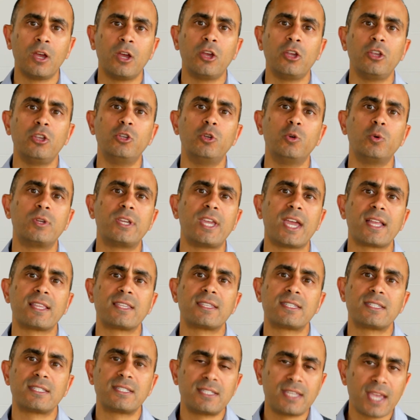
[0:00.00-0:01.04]
you get
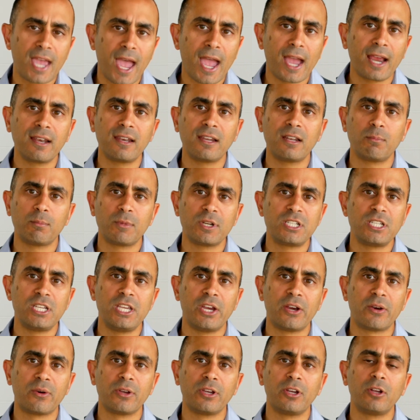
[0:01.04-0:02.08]
stagnant
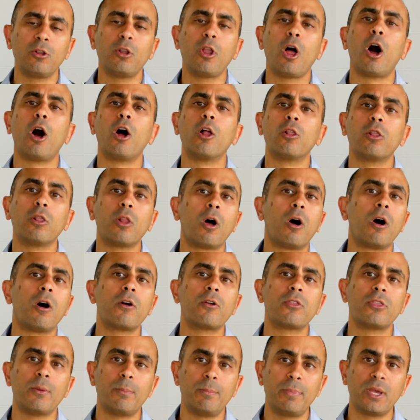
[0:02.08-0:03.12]
material
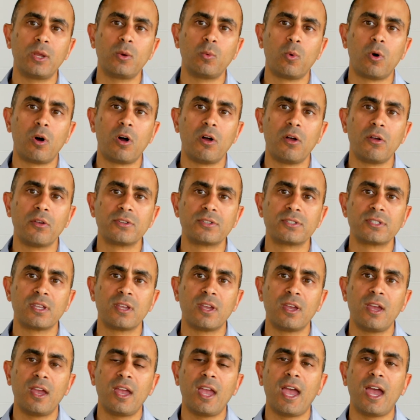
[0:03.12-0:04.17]
along the bin walls,
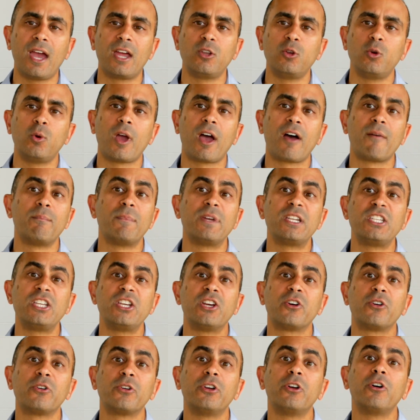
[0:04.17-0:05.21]
and you have
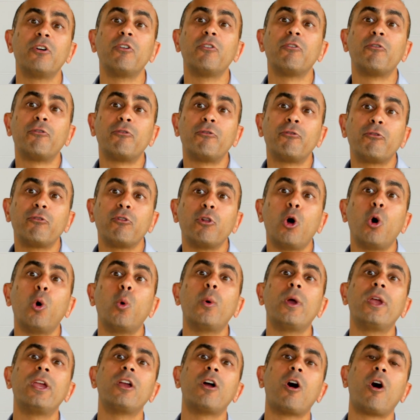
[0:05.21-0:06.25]
material
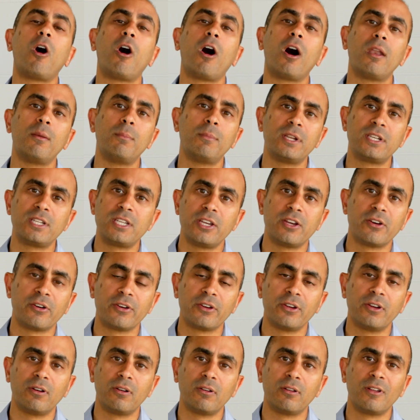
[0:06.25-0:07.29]
flowing on
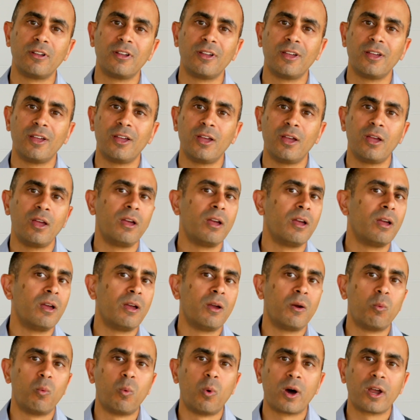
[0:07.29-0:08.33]
material.
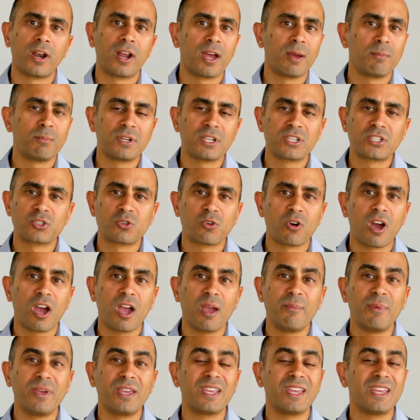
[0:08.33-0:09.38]
What I'm
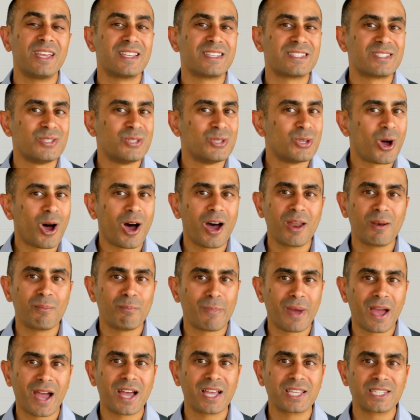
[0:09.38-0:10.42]
describing is not
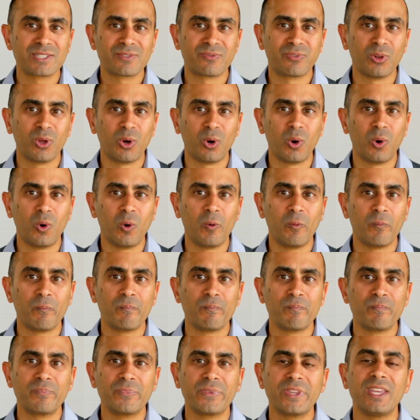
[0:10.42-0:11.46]
mass flow,
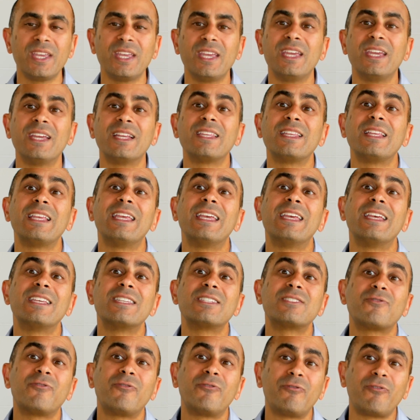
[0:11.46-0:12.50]
it
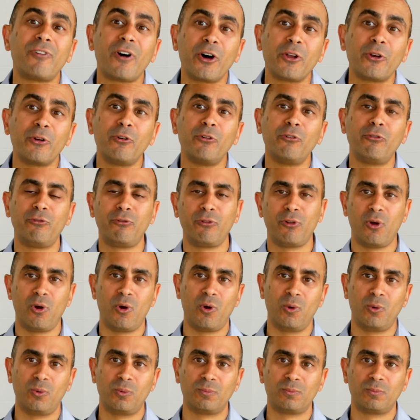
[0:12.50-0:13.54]
is funnel flow.